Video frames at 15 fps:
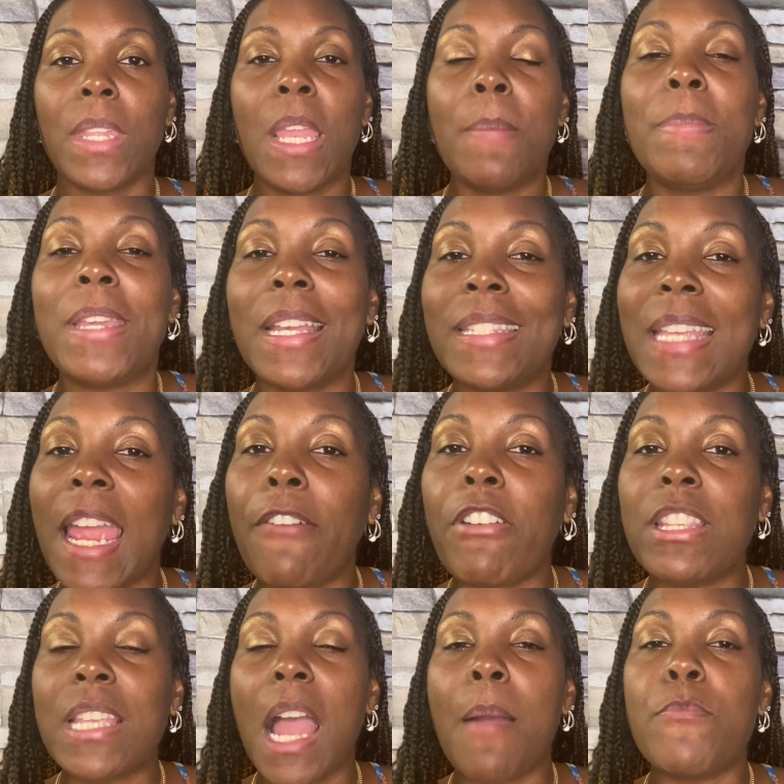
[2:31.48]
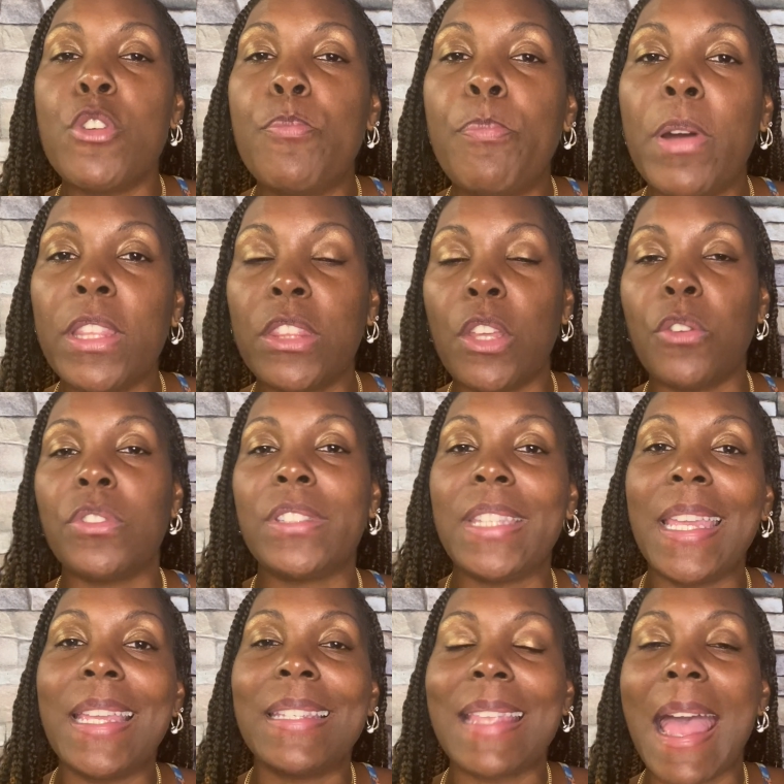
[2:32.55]
Because every time you put those
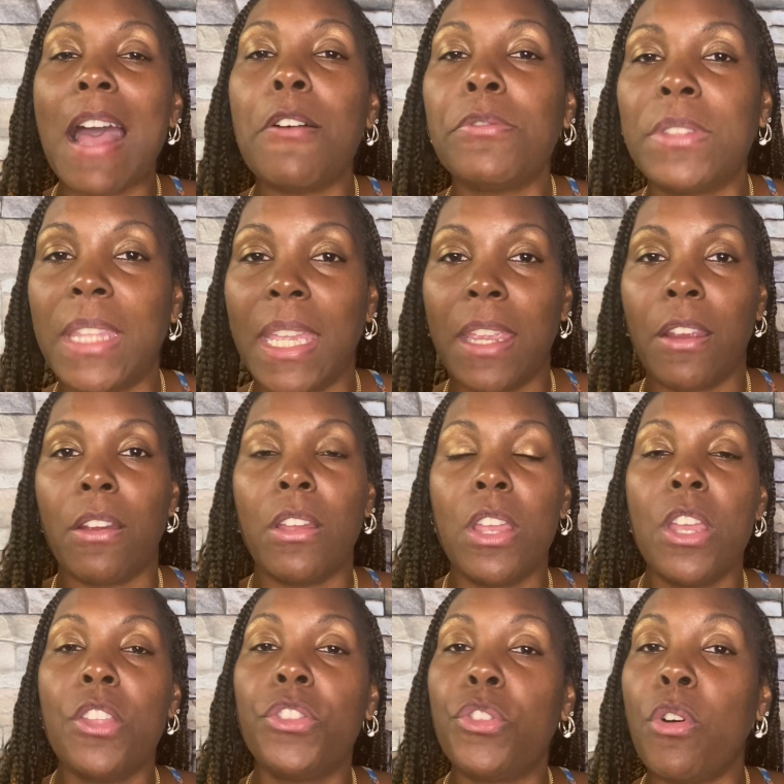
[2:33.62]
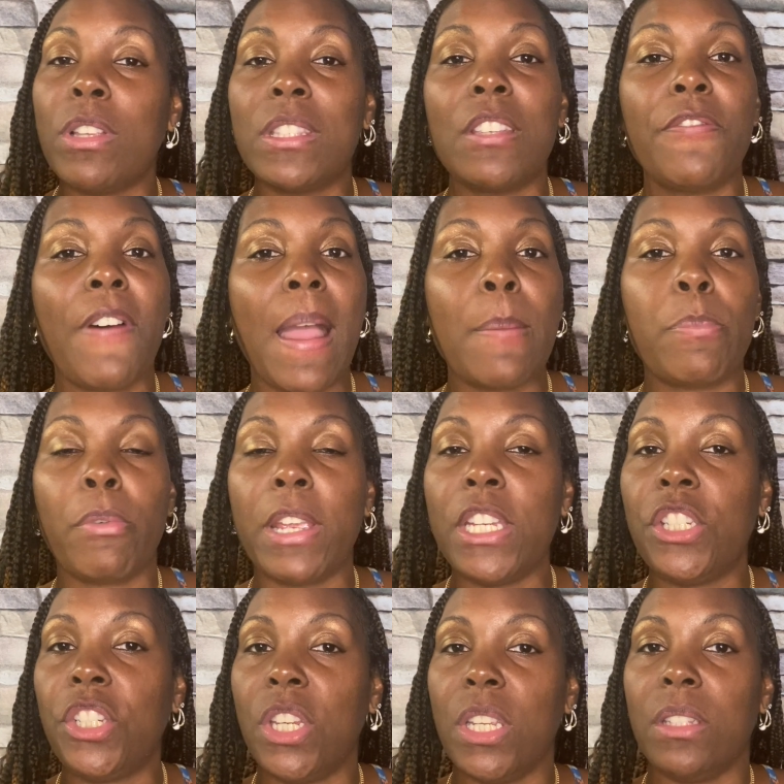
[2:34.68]
things out there, thoughts are
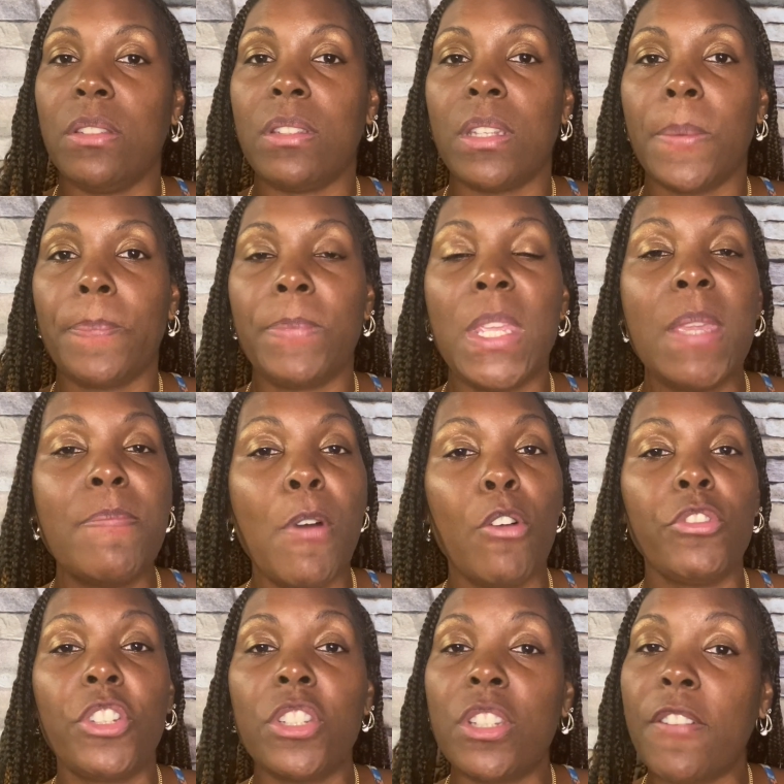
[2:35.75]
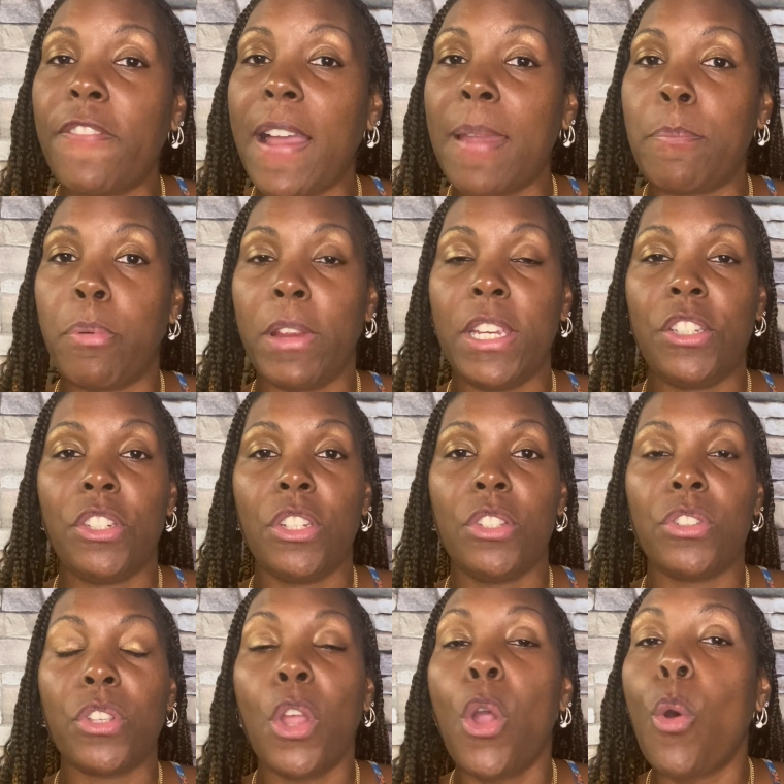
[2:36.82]
vibrations, emotions are
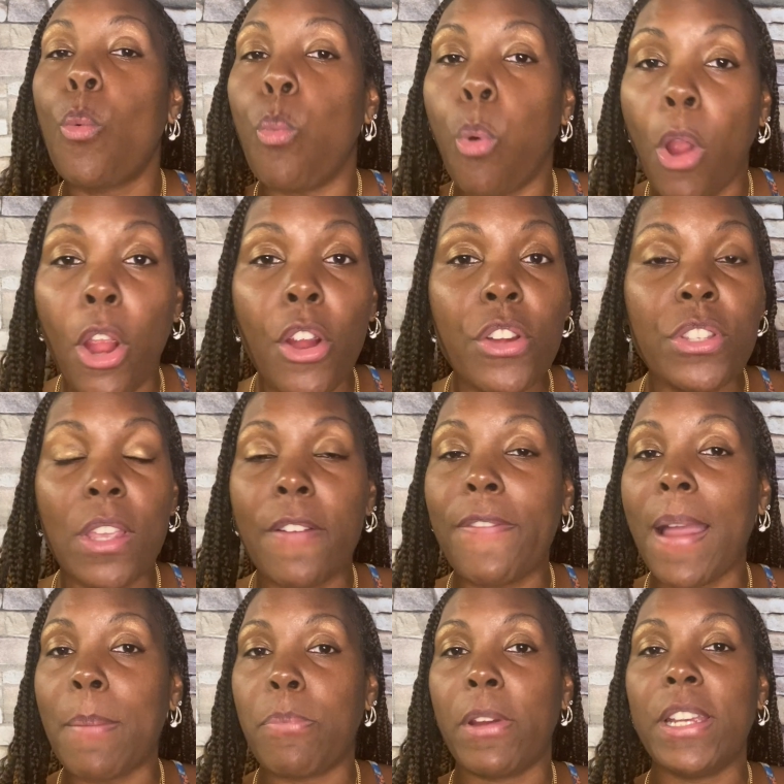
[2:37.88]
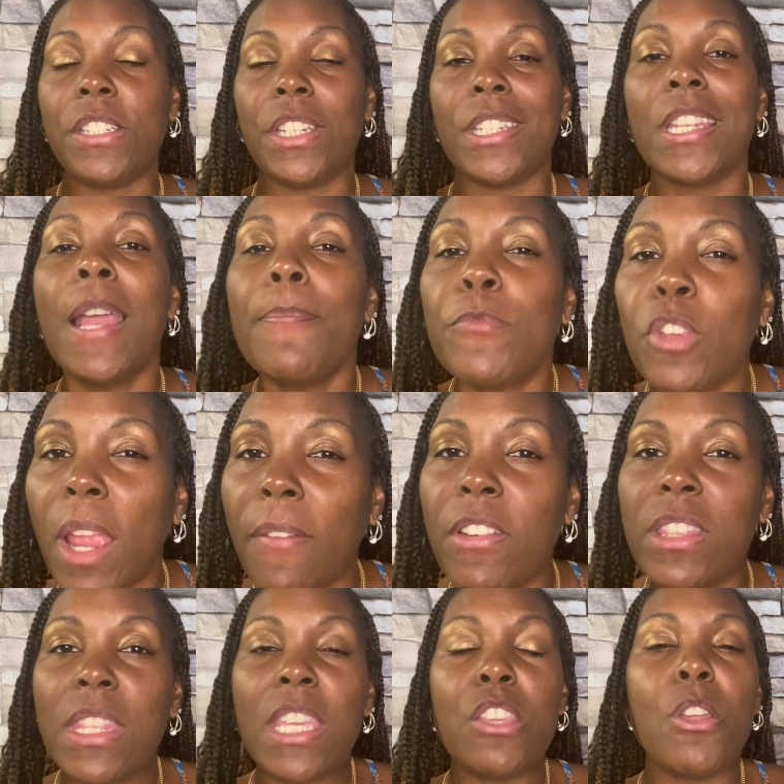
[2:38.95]
vibrations, words are vibrations. So
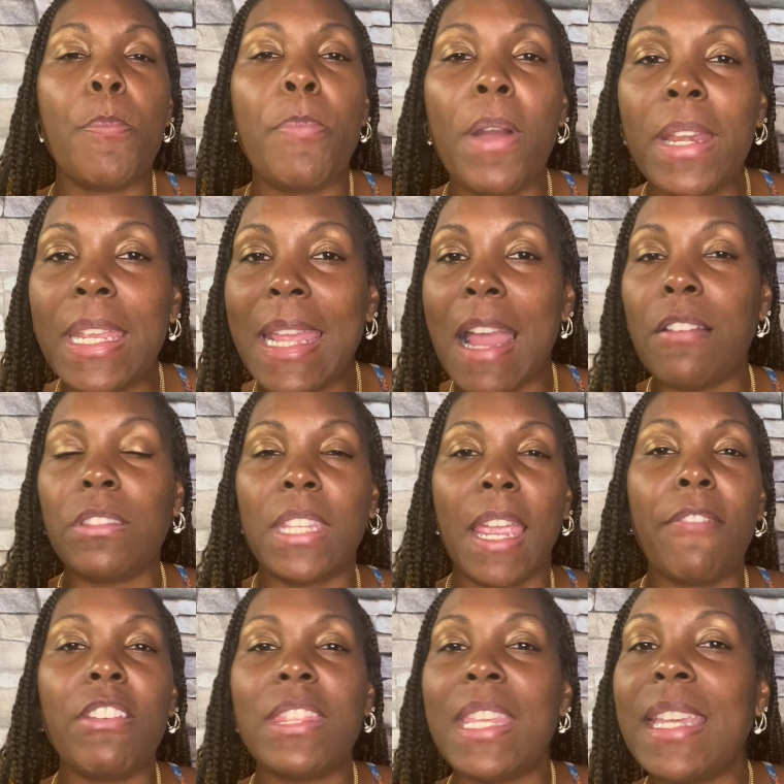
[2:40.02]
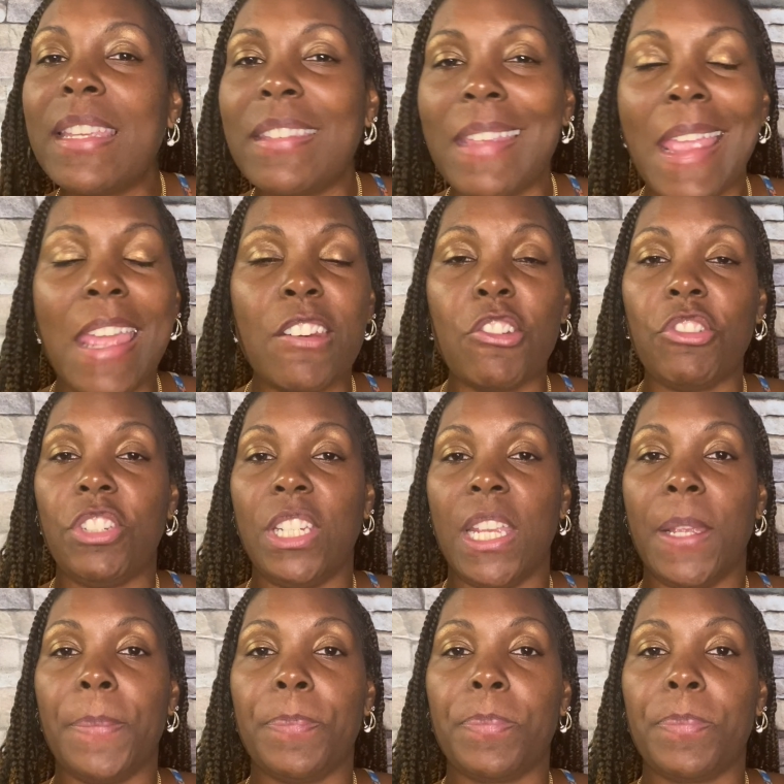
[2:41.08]
everything you're putting out there, everything is energy.